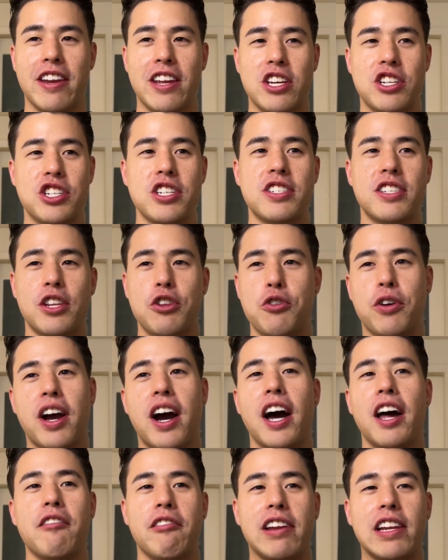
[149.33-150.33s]
niches, and you
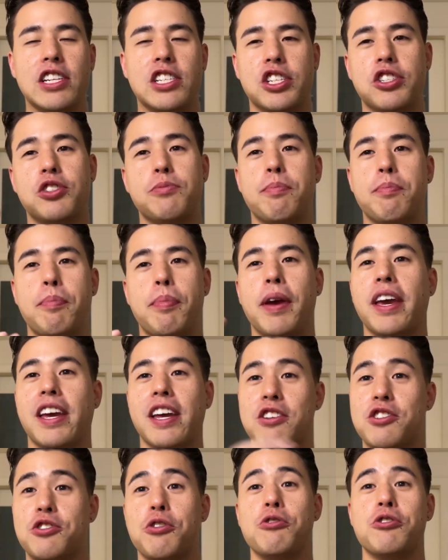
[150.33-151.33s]
can't really just pick
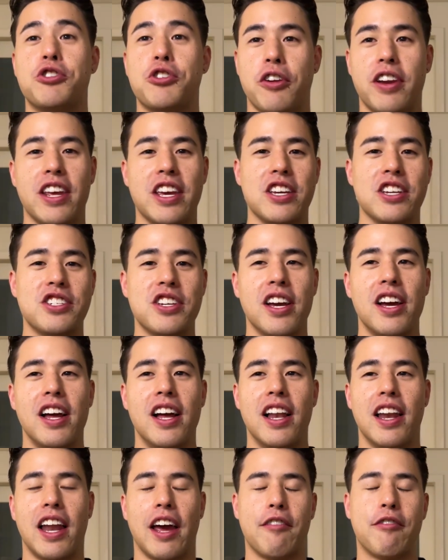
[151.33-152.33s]
and choose your niche
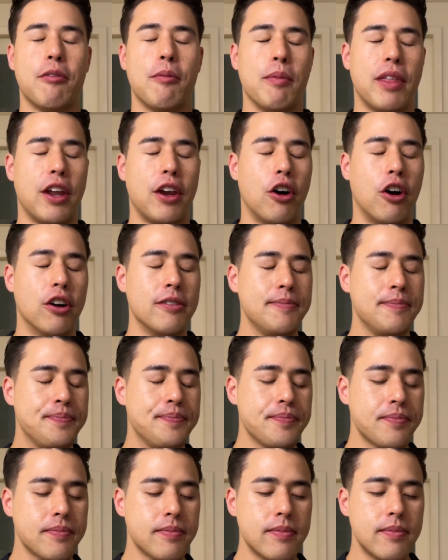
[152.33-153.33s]
like from then on.
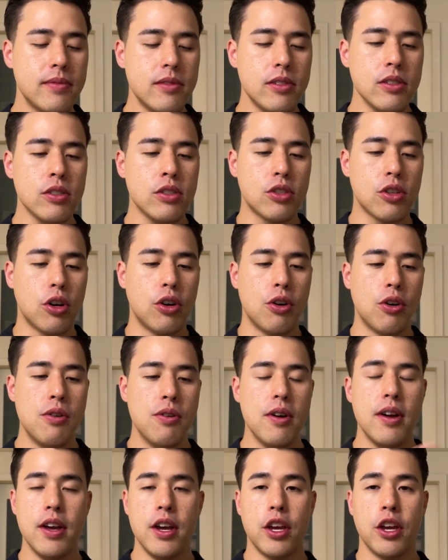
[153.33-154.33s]

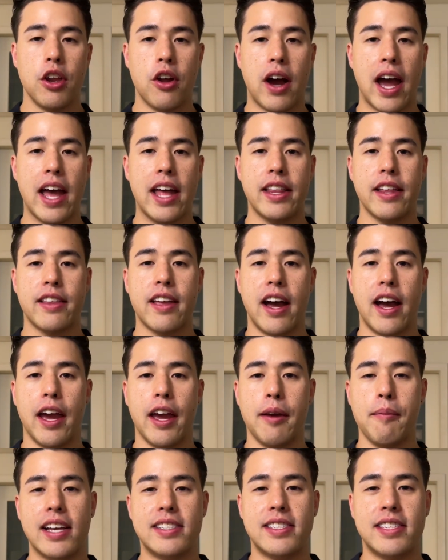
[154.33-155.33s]
So, I had the
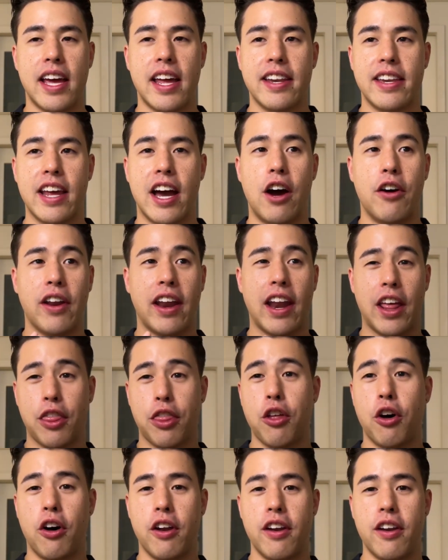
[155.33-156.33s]
time, I sat down and I
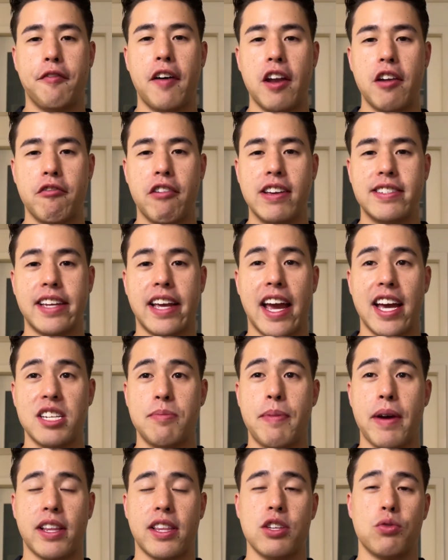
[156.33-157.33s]
thought fundraising
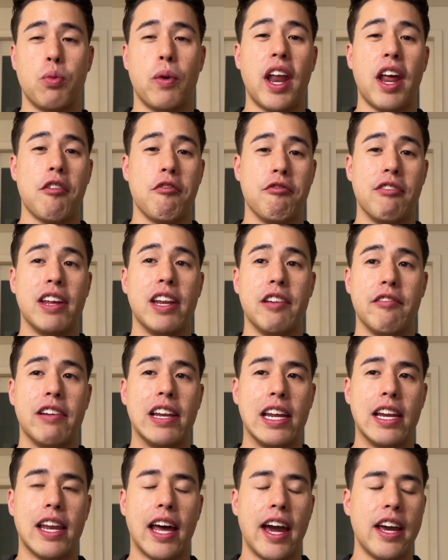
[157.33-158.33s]
aspect is what I really,
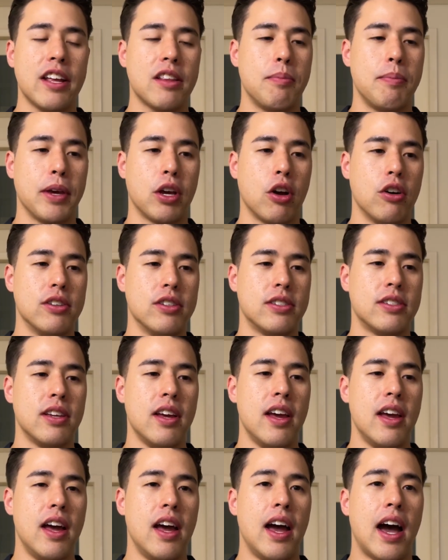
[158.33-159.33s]
really liked, because
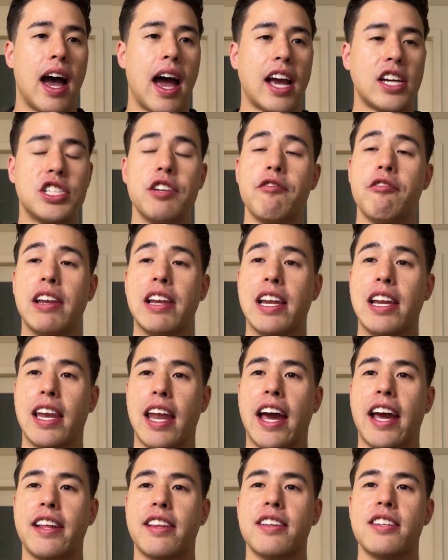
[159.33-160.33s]
I actually really
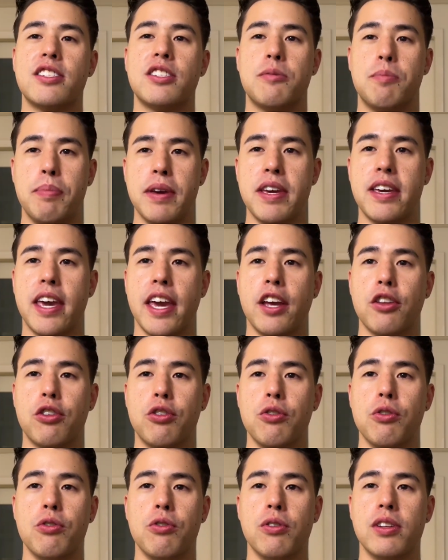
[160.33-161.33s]
liked speaking
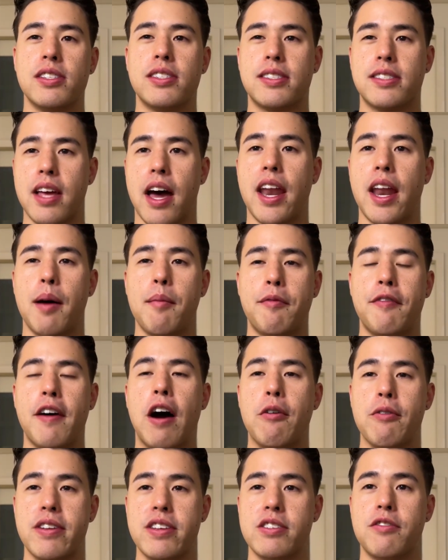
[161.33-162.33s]
to startup
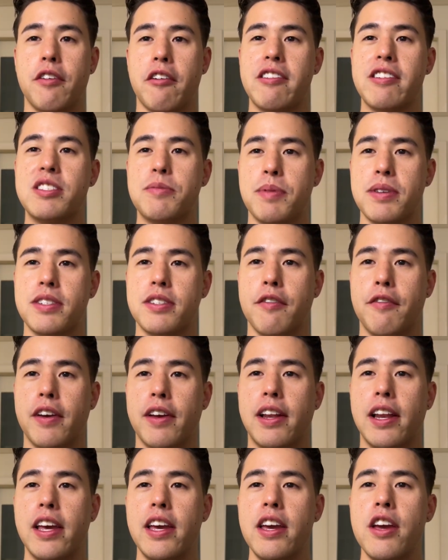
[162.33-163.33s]
founders very
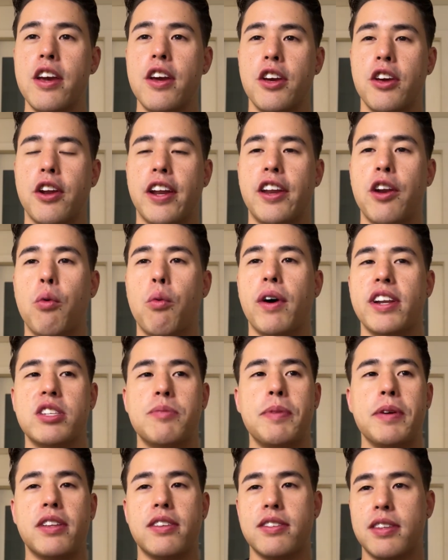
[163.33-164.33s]
specifically. I didn't want to
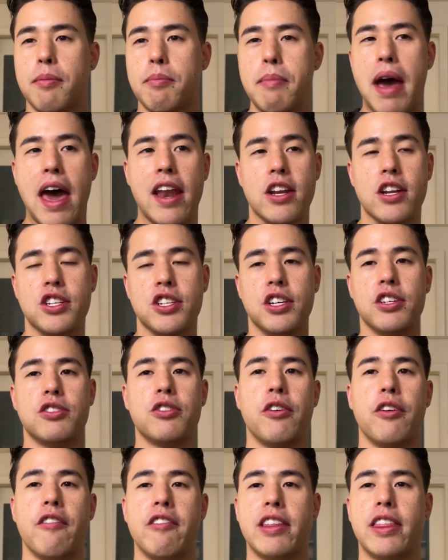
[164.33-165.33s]
speak to some managers
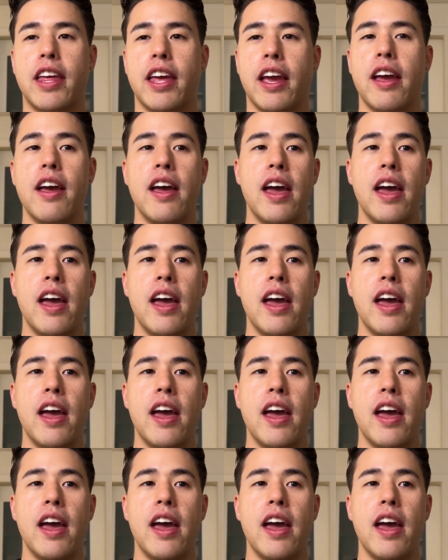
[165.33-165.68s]
or everything,